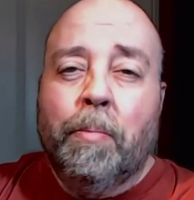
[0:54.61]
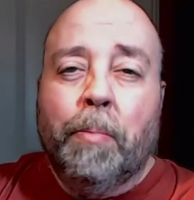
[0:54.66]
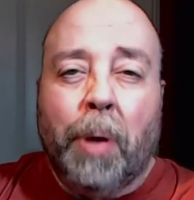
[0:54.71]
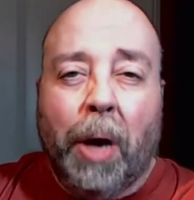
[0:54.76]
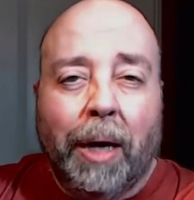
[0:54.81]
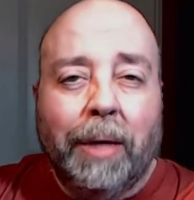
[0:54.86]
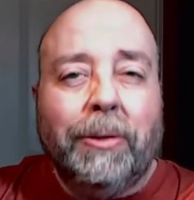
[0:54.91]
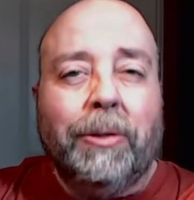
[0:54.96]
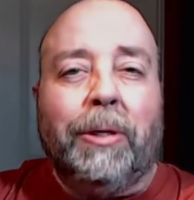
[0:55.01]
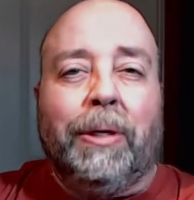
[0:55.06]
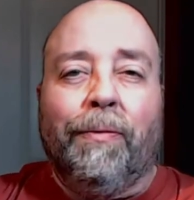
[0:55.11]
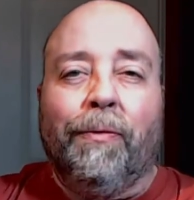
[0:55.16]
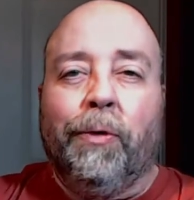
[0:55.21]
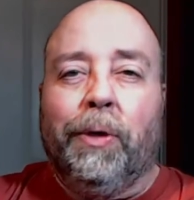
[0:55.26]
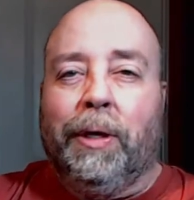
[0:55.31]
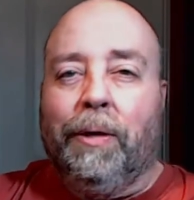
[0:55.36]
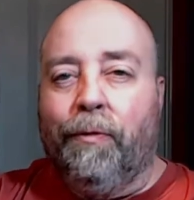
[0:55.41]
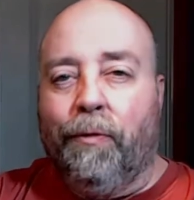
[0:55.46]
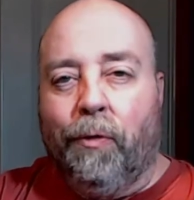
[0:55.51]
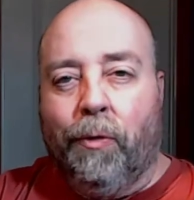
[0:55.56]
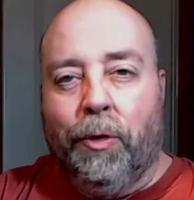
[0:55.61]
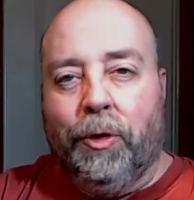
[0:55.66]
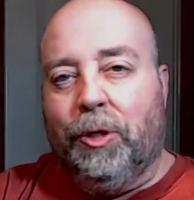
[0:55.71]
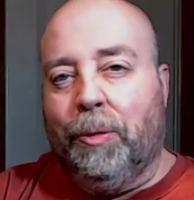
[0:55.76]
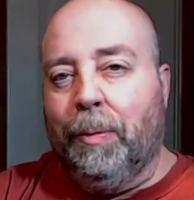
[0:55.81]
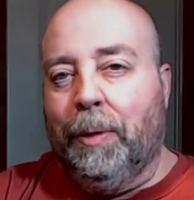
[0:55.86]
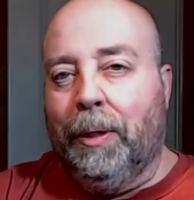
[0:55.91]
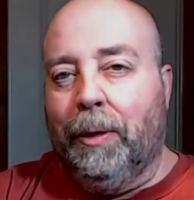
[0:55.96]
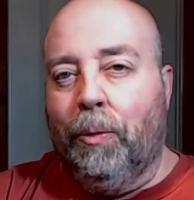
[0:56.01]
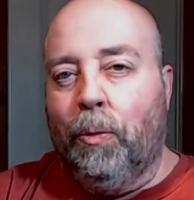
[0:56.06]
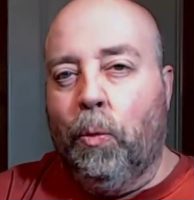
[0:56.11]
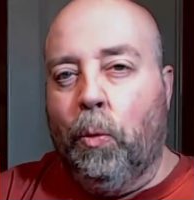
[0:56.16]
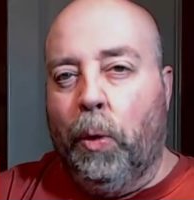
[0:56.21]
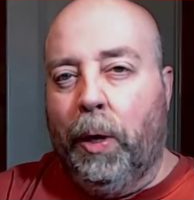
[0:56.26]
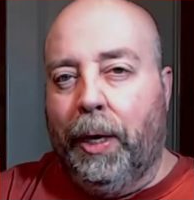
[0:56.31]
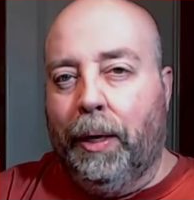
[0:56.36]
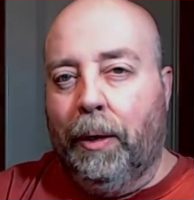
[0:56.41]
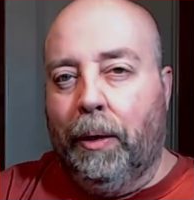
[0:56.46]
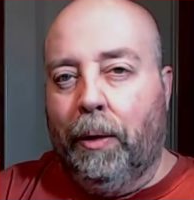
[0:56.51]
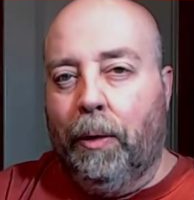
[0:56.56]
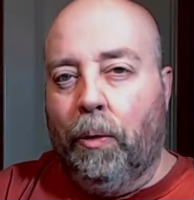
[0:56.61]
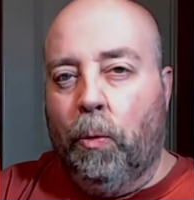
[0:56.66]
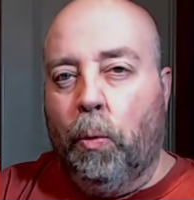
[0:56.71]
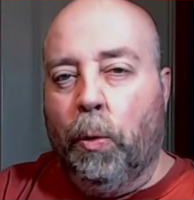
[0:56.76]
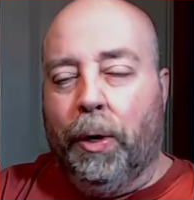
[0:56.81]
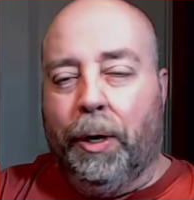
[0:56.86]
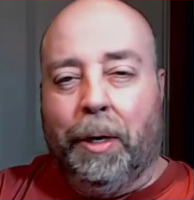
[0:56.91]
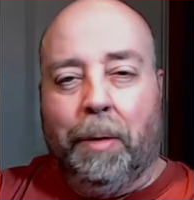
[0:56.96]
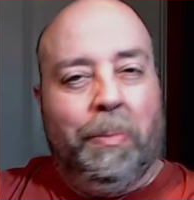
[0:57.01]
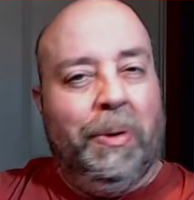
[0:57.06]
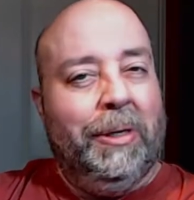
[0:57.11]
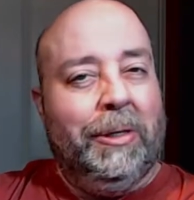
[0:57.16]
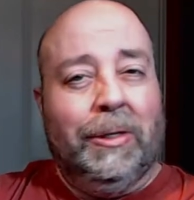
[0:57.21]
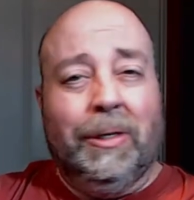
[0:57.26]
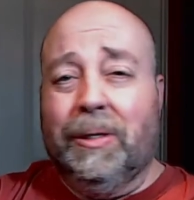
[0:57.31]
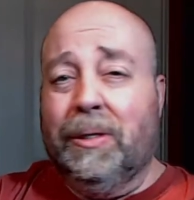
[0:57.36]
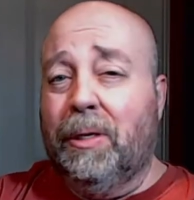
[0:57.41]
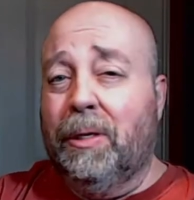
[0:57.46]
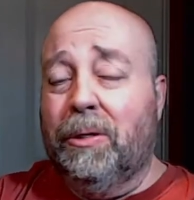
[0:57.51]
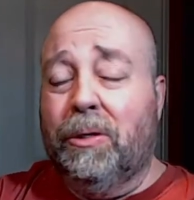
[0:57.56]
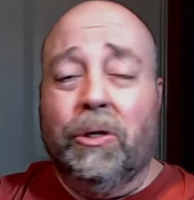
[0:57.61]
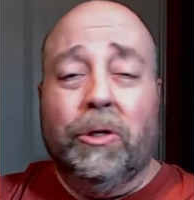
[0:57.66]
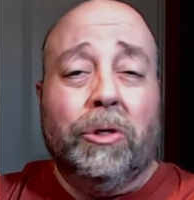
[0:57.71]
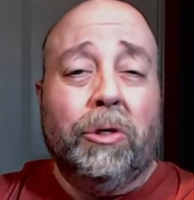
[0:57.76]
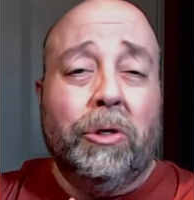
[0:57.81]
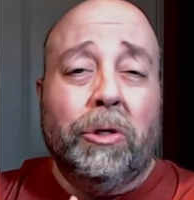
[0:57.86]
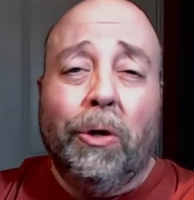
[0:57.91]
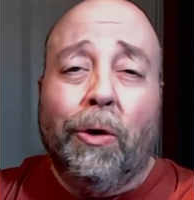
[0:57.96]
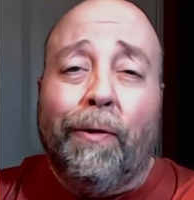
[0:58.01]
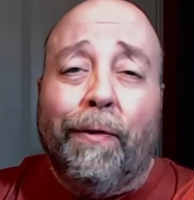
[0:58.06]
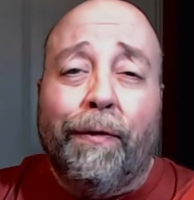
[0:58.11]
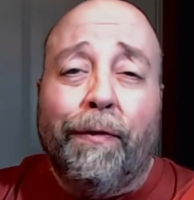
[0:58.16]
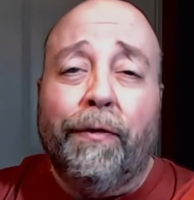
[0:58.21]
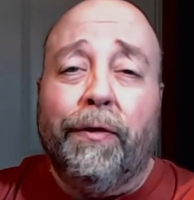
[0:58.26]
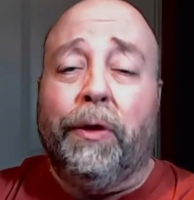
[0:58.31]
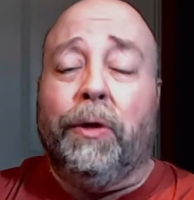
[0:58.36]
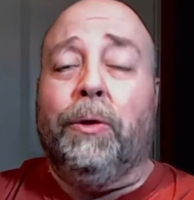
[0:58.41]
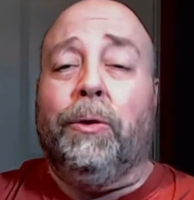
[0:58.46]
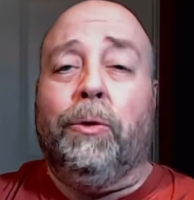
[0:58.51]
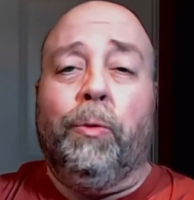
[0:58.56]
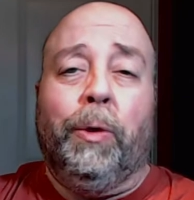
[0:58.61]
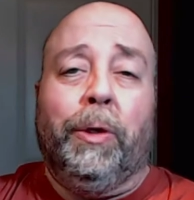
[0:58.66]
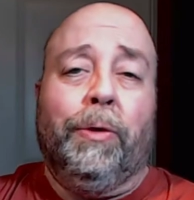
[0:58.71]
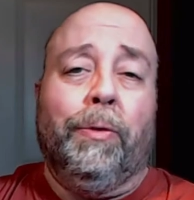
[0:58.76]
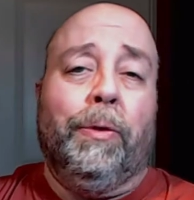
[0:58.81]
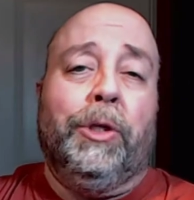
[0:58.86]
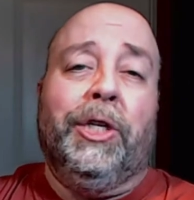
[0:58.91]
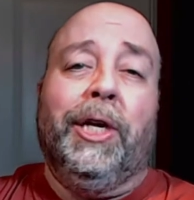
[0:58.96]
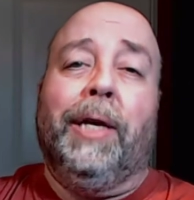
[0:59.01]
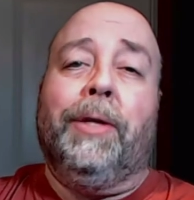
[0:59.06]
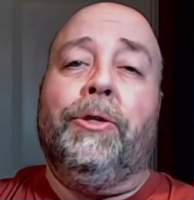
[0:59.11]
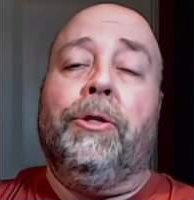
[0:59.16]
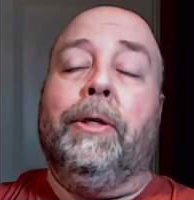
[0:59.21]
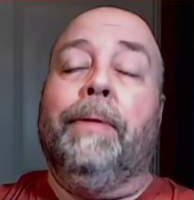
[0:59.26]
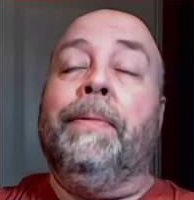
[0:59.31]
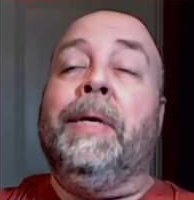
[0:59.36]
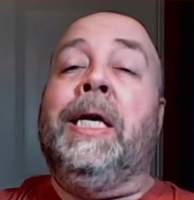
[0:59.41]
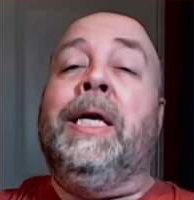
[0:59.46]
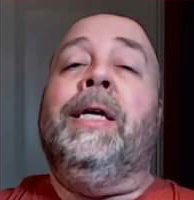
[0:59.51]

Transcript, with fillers: positive reinforcement when we're in a business that's just so filled with rejection.